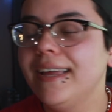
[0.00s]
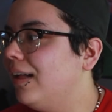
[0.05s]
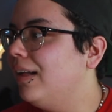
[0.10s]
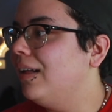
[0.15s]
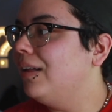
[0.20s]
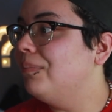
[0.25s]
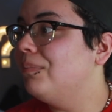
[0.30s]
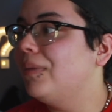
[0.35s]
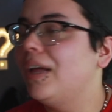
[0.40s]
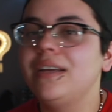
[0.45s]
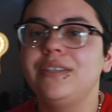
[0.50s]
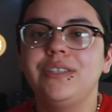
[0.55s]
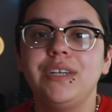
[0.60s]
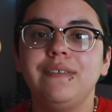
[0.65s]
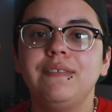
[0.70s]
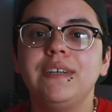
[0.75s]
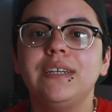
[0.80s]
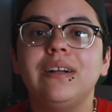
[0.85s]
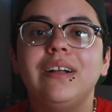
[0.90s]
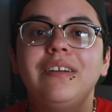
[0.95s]
I
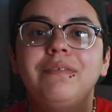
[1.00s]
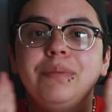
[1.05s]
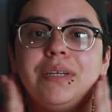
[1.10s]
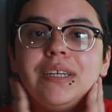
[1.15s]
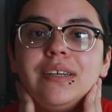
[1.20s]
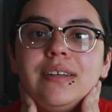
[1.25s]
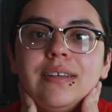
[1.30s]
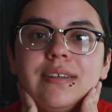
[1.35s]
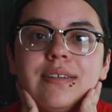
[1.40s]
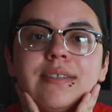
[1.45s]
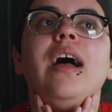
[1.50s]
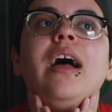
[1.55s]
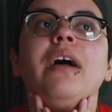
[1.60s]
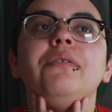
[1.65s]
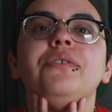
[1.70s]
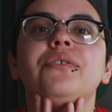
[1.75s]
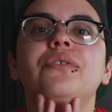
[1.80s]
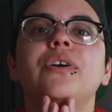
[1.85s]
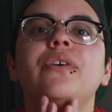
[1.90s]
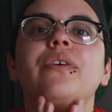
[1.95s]
shaved it off because I
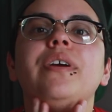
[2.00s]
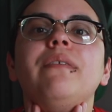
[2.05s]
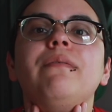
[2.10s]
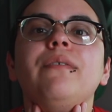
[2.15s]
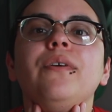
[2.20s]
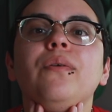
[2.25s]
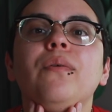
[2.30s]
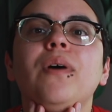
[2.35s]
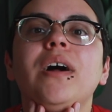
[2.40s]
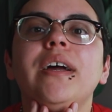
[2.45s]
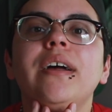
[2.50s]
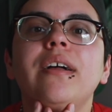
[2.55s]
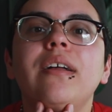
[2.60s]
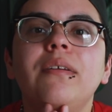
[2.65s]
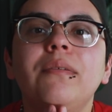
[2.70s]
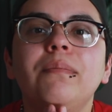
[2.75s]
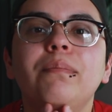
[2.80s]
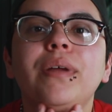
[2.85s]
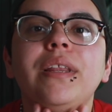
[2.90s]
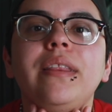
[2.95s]
was growing it for a
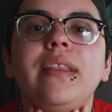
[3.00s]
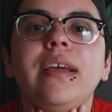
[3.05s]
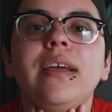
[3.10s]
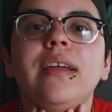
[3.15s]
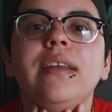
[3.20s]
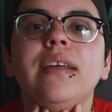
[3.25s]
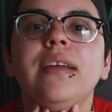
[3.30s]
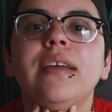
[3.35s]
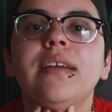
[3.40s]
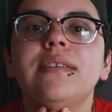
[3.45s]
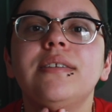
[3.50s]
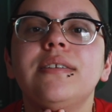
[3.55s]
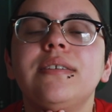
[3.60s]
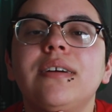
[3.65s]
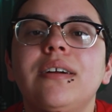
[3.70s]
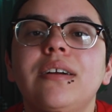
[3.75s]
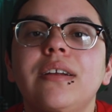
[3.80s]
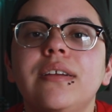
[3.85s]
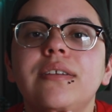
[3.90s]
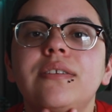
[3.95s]
while, but then it
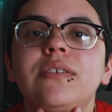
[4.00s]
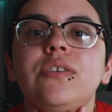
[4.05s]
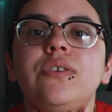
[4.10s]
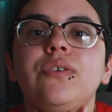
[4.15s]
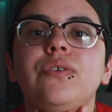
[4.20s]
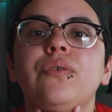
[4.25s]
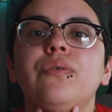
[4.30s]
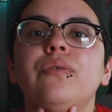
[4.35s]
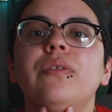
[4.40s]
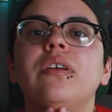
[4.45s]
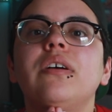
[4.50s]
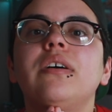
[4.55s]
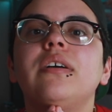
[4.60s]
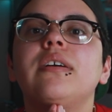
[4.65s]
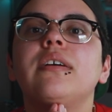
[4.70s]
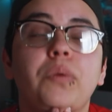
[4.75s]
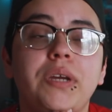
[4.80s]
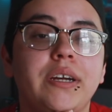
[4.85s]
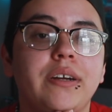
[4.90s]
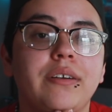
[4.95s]
started to look
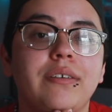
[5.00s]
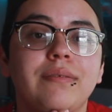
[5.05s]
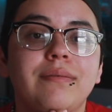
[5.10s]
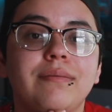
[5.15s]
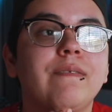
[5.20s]
weird.